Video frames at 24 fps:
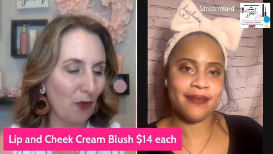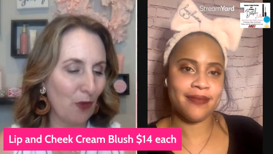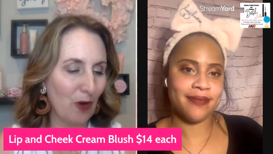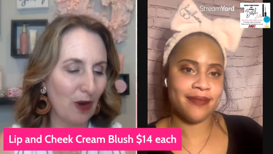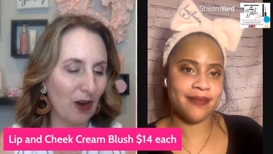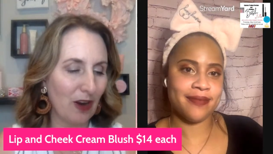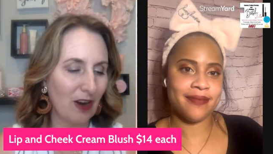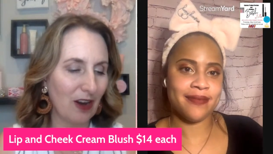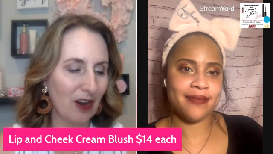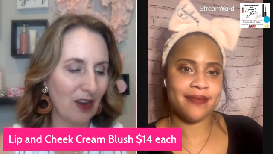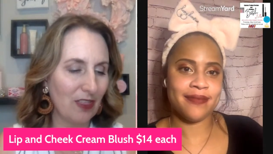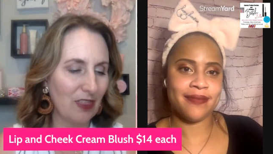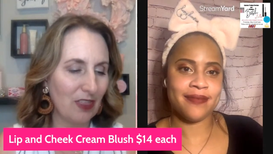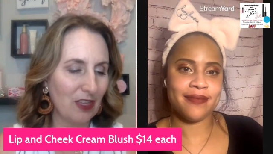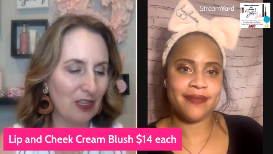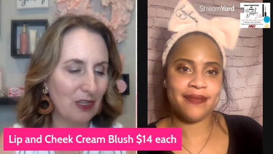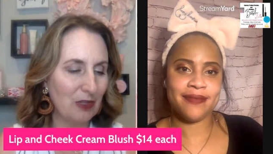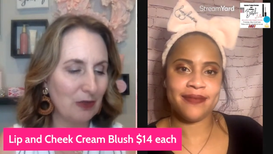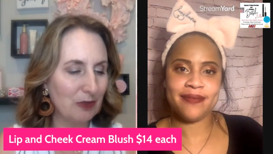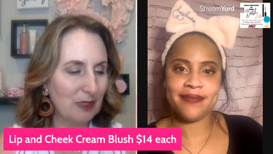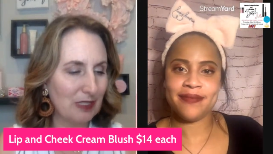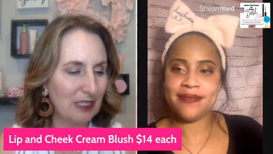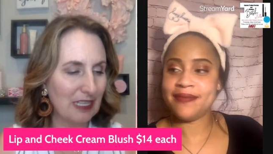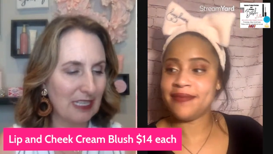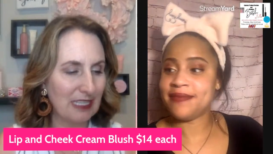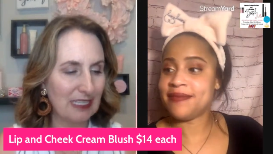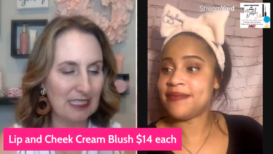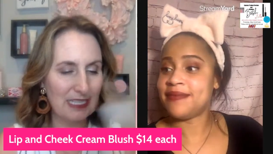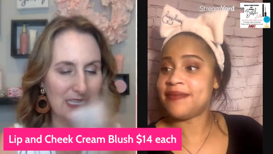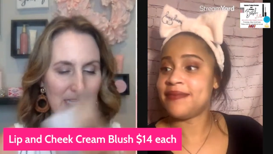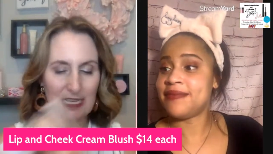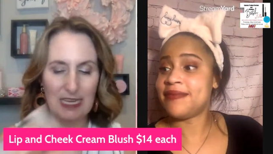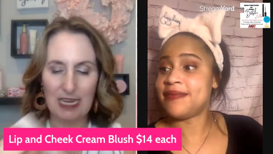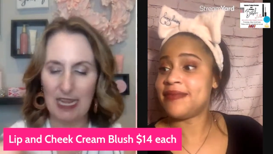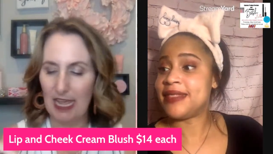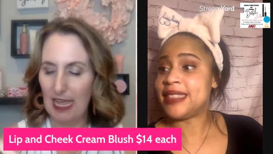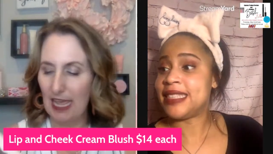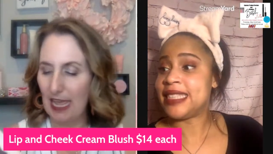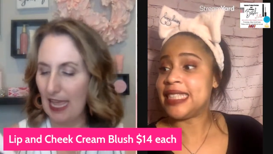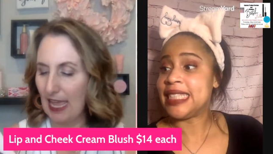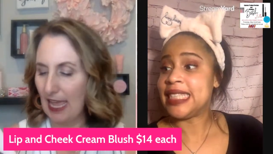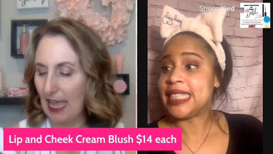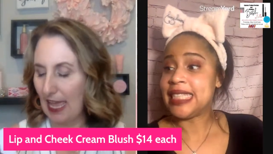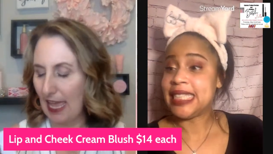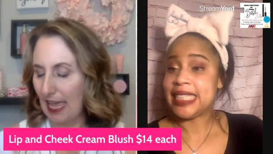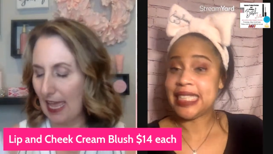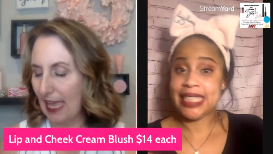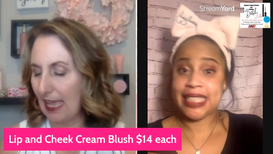Speaker 1: for the new season.
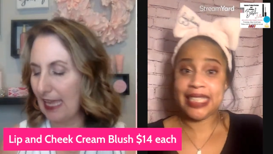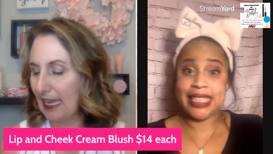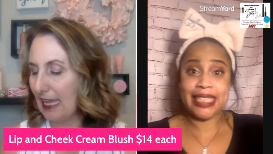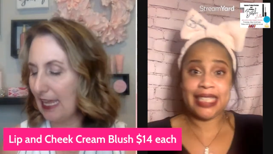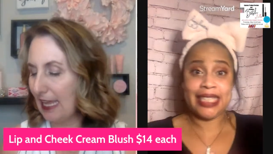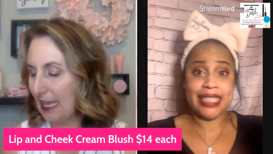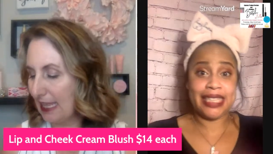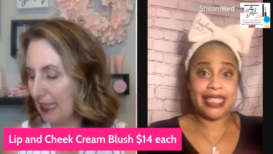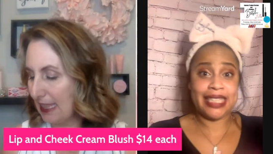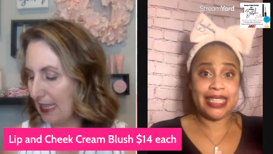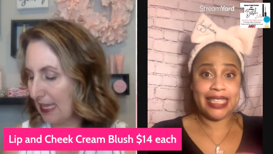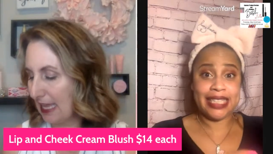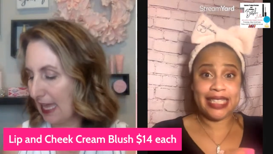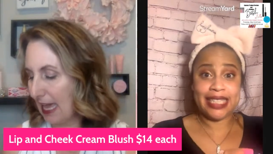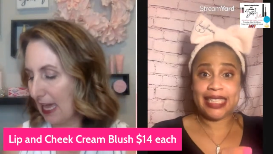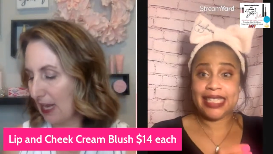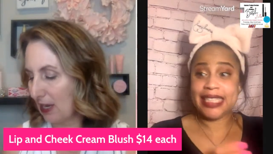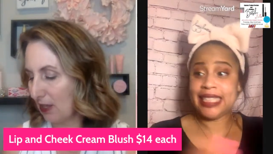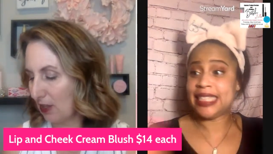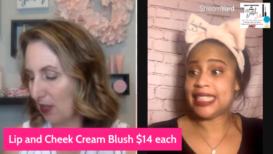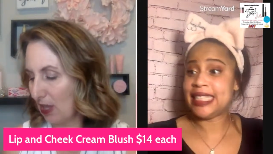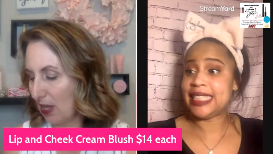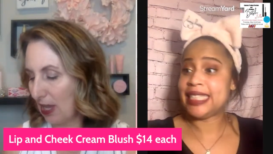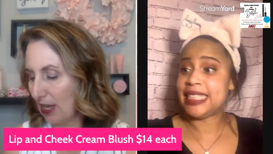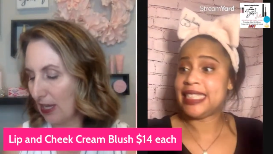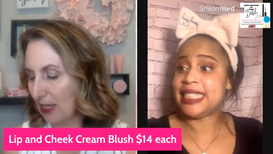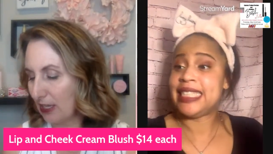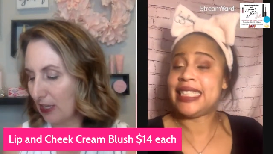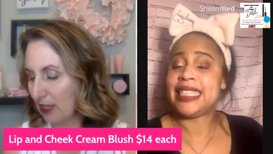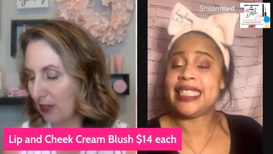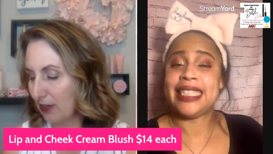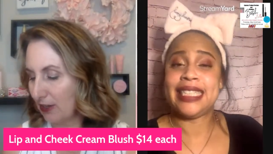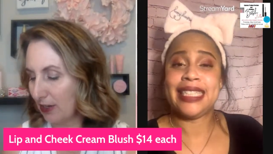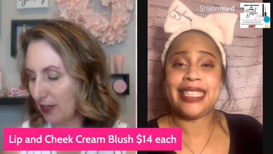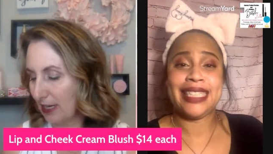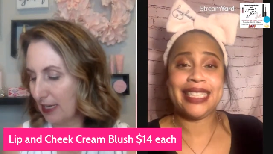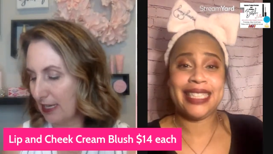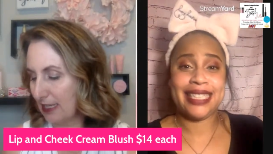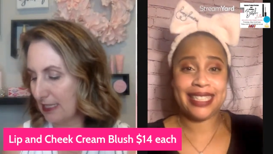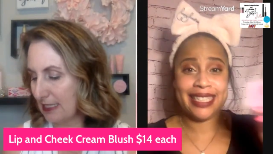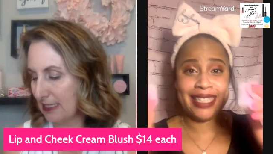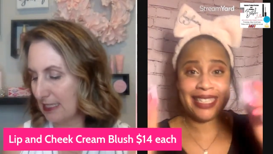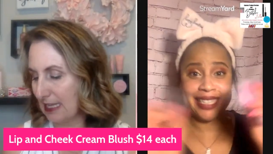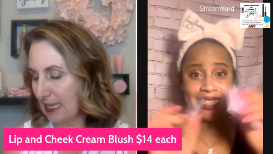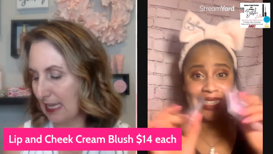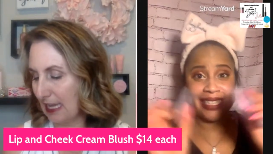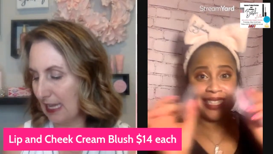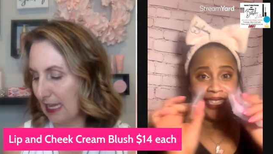And in the catalog, you're going to
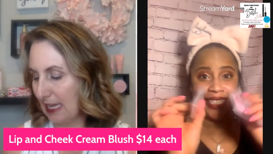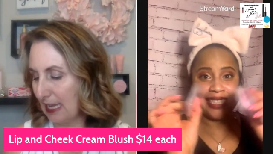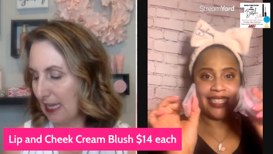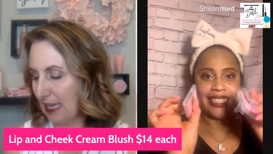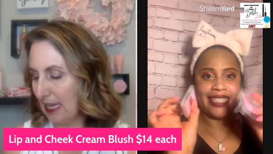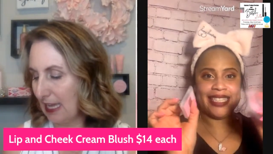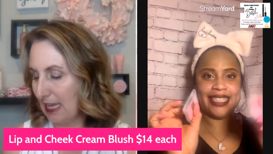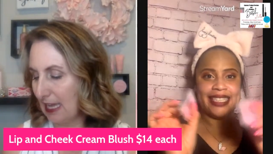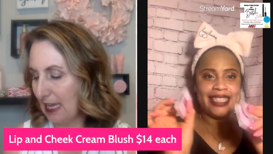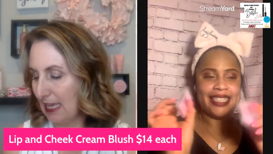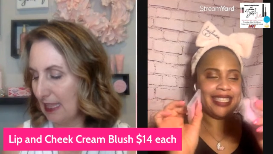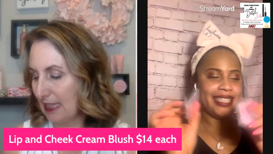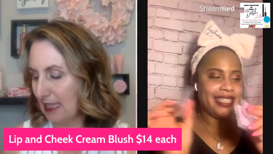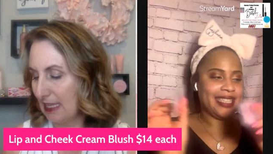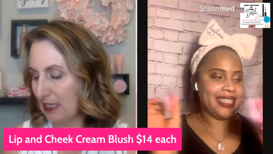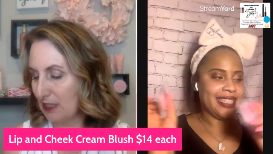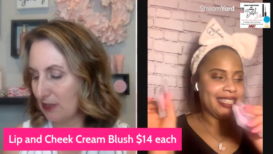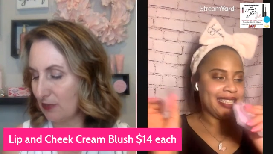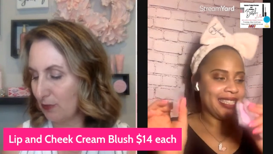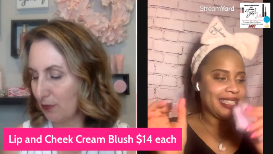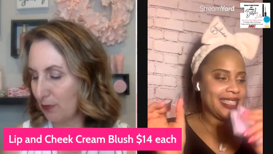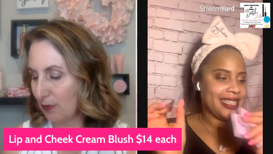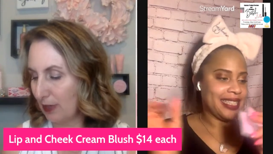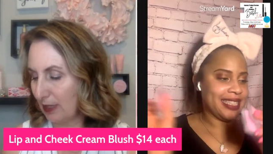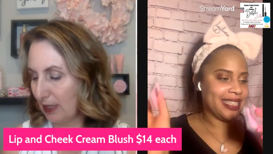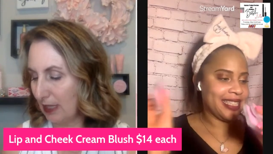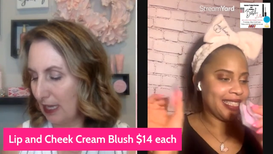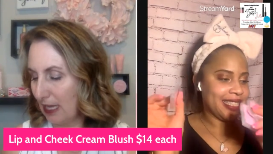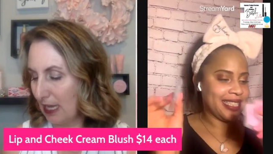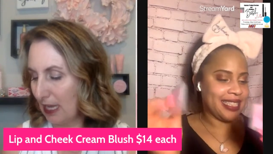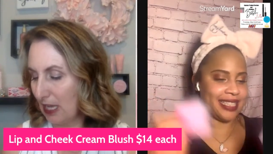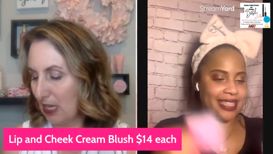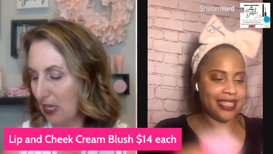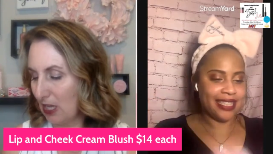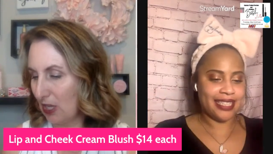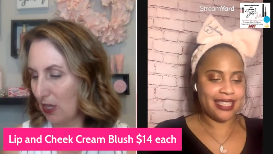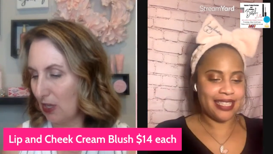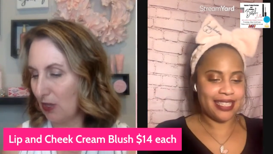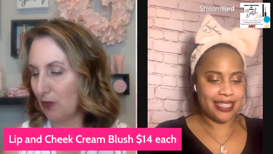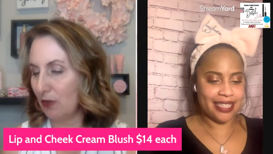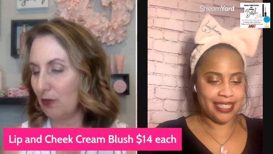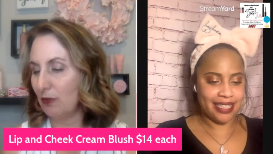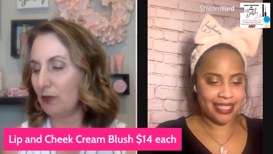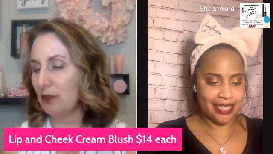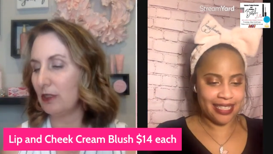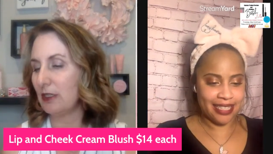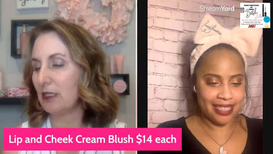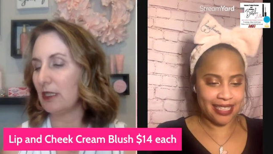see these really
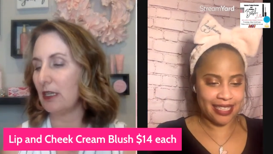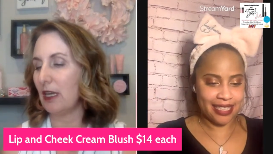cute